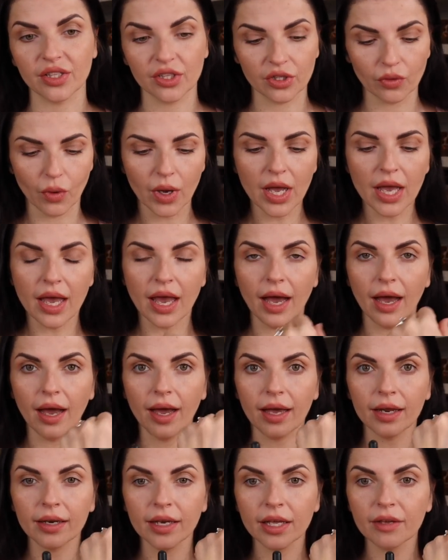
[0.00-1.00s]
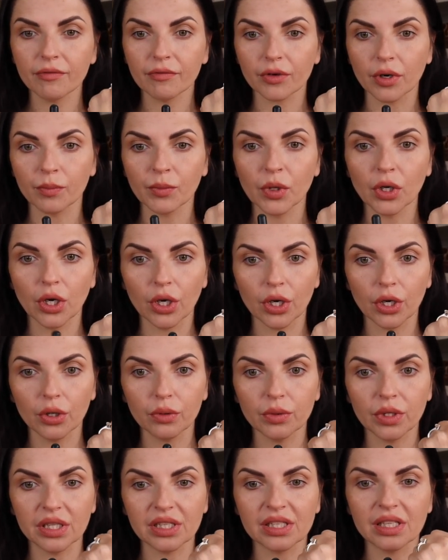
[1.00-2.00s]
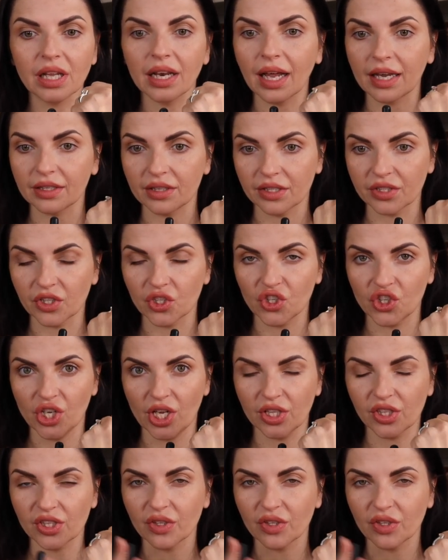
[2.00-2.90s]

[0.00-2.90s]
So Honey from Glow is the lightest shade.